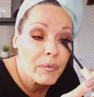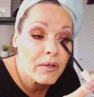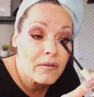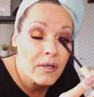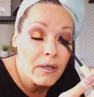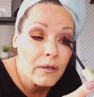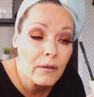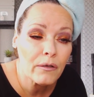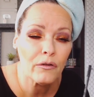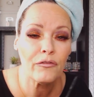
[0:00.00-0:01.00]

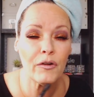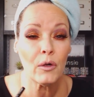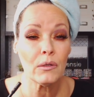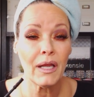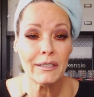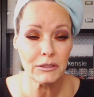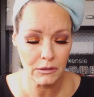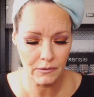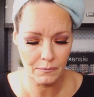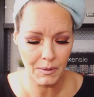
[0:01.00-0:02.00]
particular faux
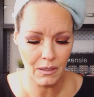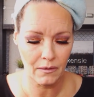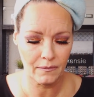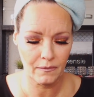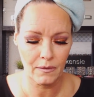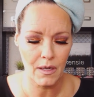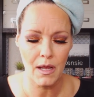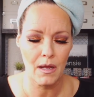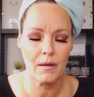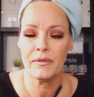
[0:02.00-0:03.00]
lashes because
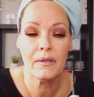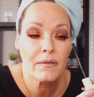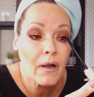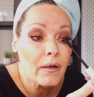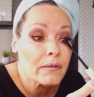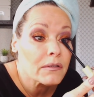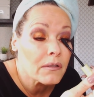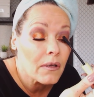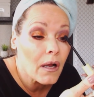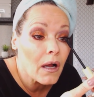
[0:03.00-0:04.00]
these aren't